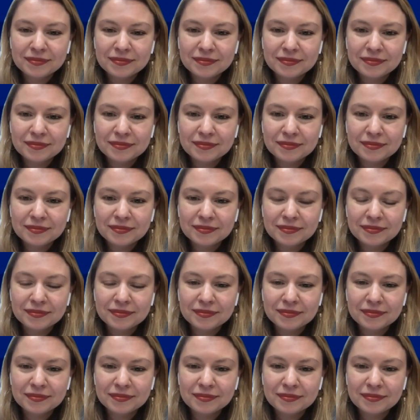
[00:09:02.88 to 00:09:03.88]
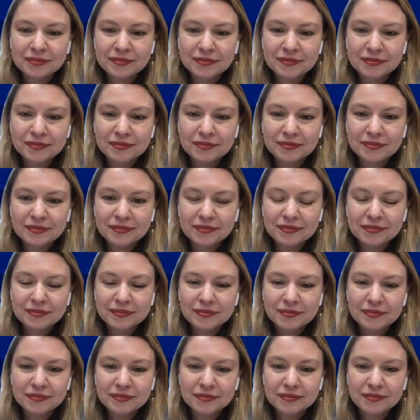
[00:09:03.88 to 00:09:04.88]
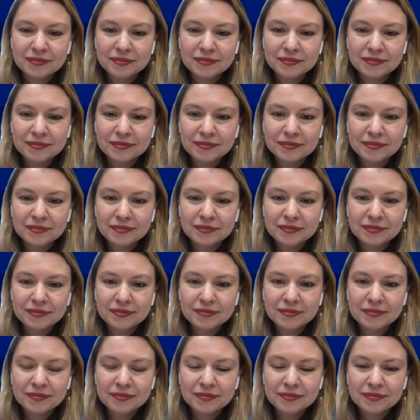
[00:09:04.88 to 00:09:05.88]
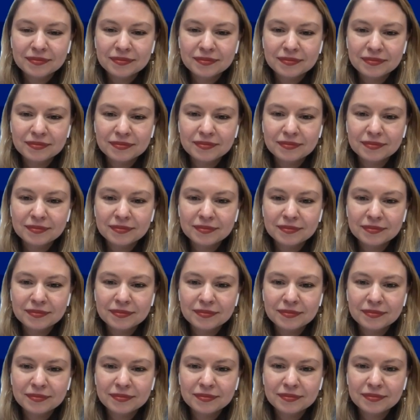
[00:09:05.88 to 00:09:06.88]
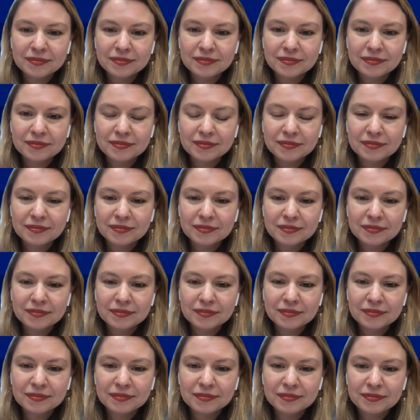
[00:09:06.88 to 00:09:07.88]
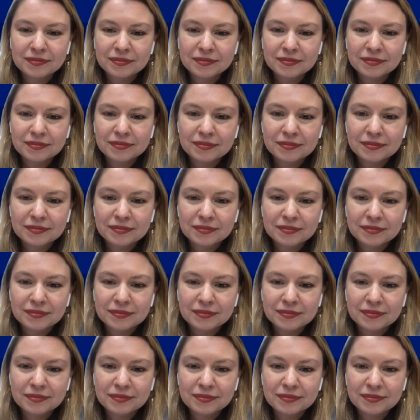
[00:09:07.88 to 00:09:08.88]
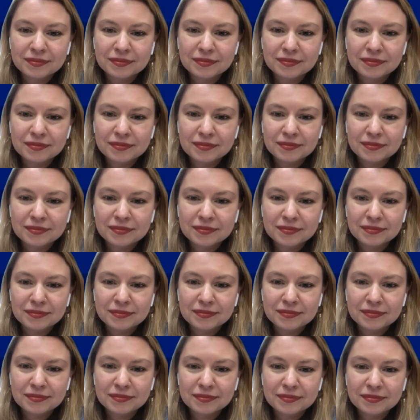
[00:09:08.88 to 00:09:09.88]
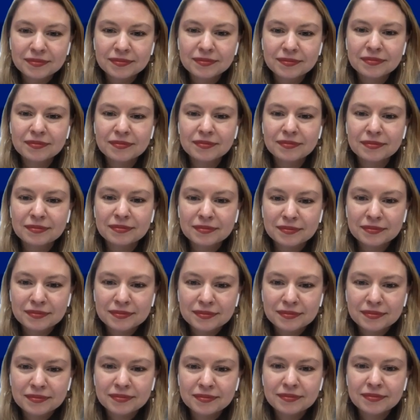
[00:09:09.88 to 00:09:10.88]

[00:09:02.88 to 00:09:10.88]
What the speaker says: (not speaking)